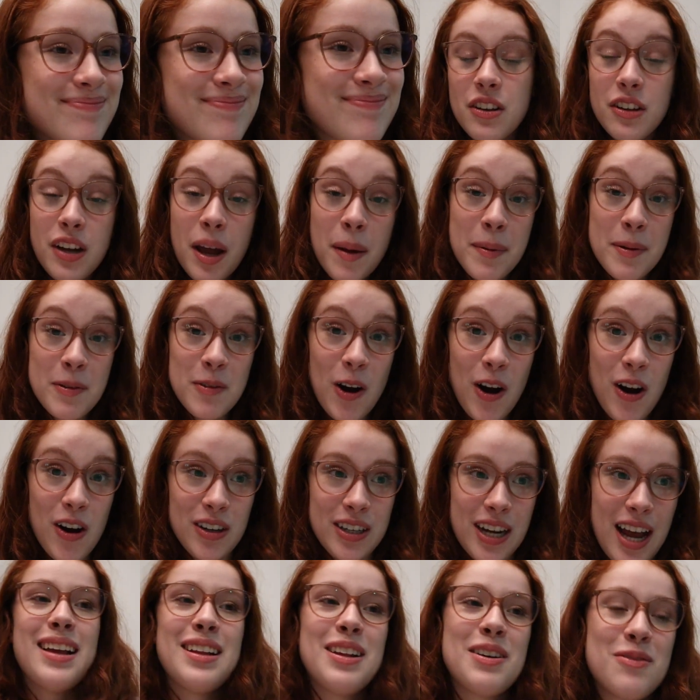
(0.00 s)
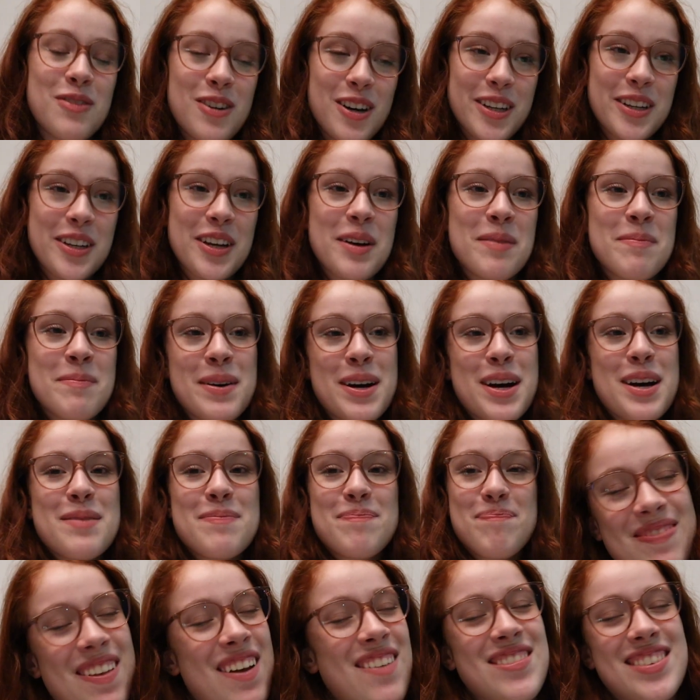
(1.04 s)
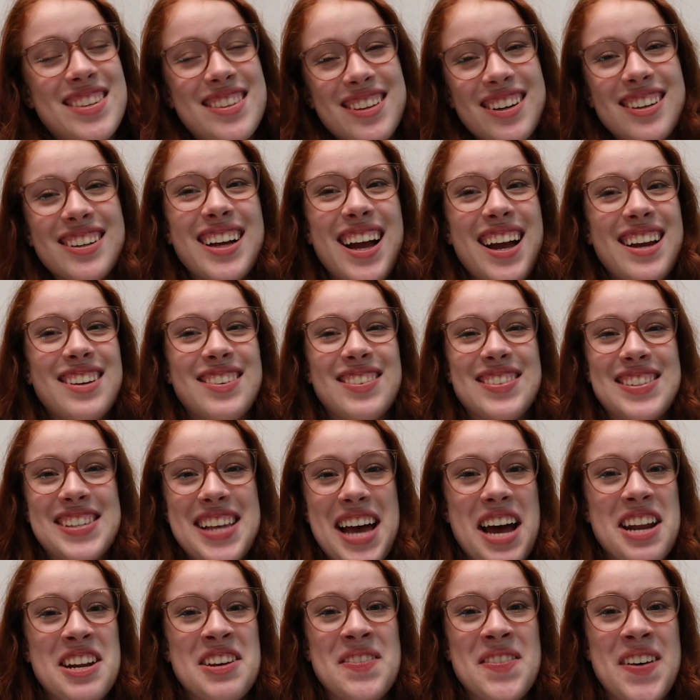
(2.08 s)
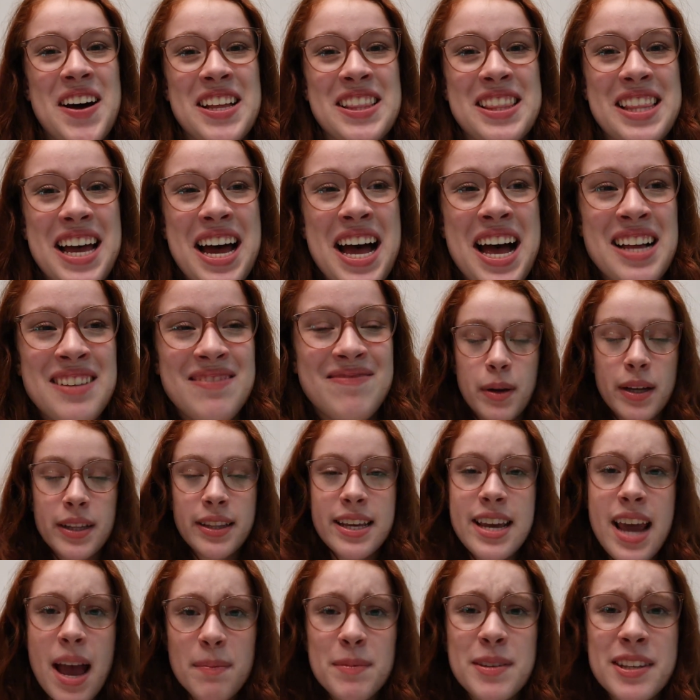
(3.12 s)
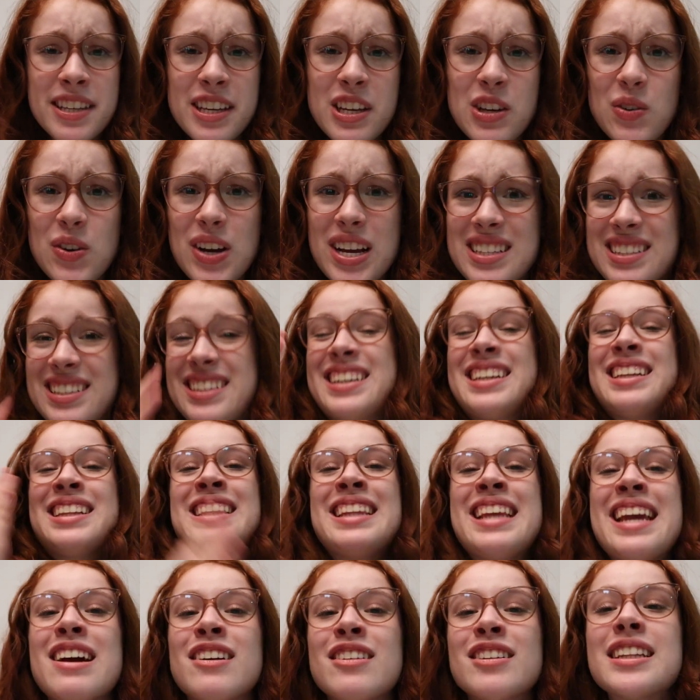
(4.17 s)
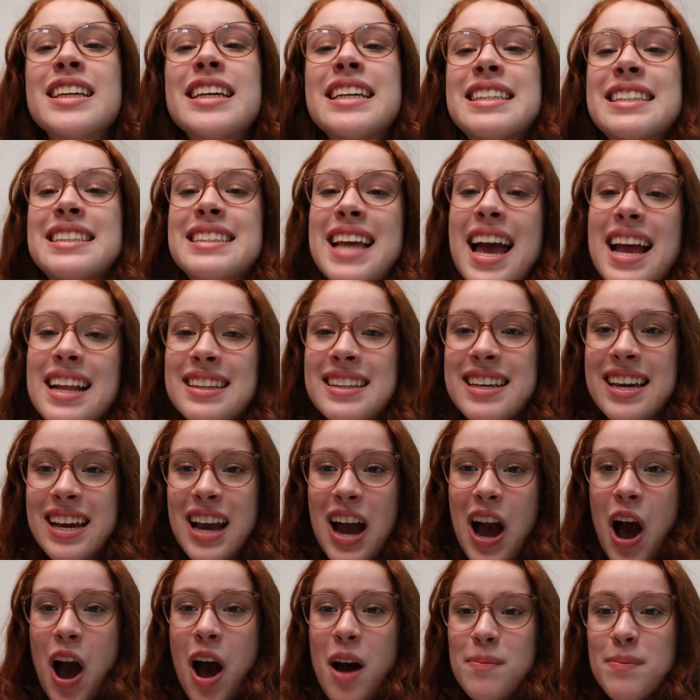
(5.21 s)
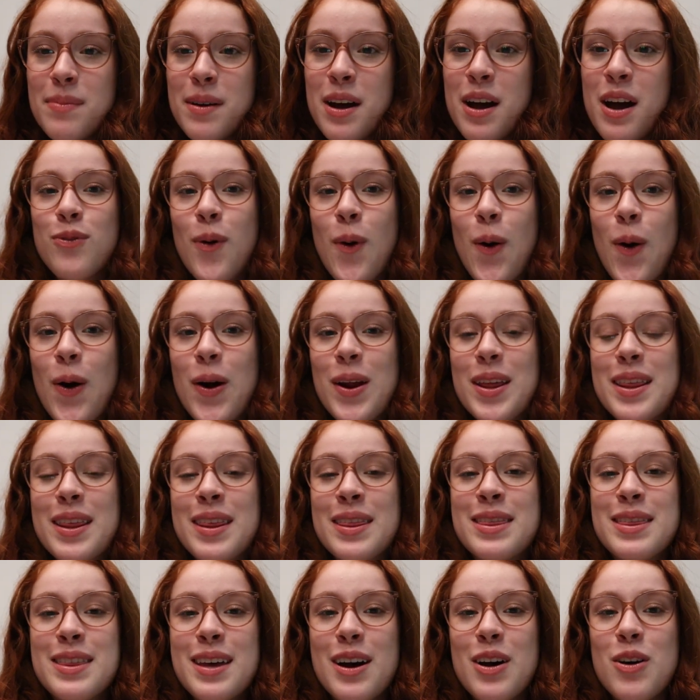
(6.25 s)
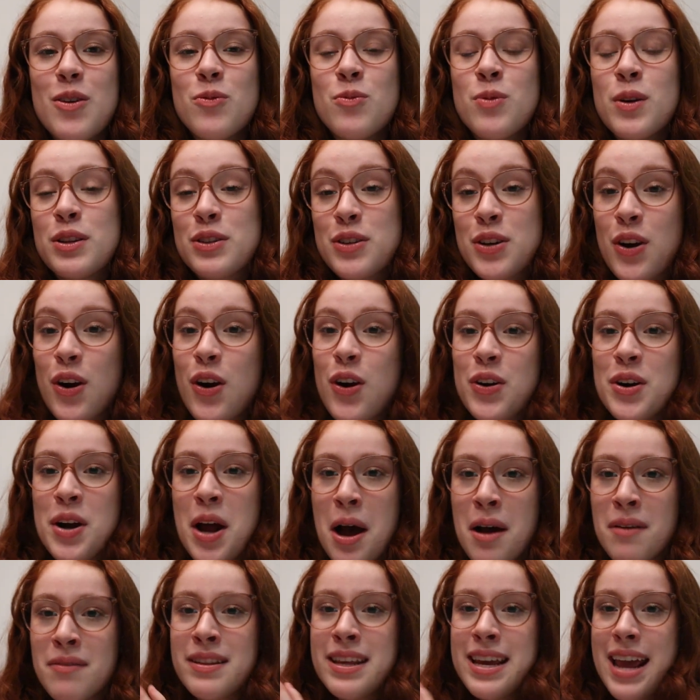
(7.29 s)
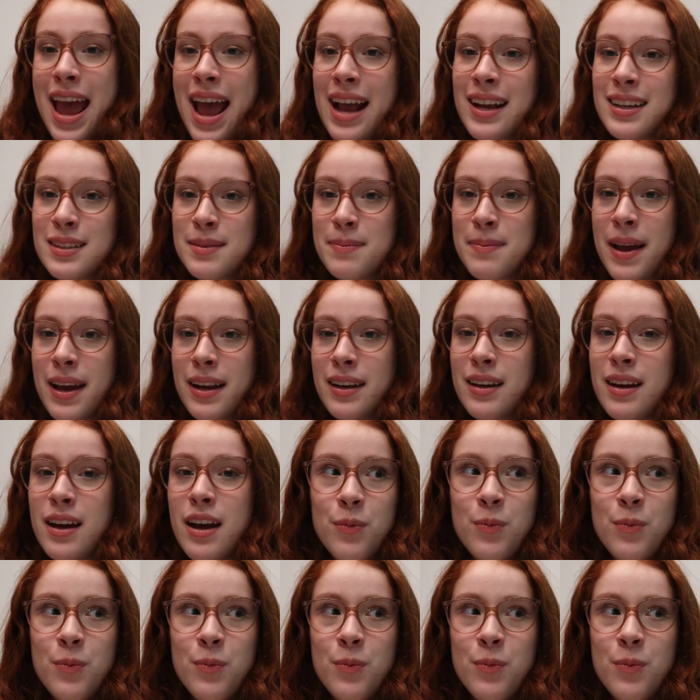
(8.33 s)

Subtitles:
Don't get me wrong, I love Wanda, but I'm still kind of sad about that. But the MCU is clearly setting up for the return of the X-Men.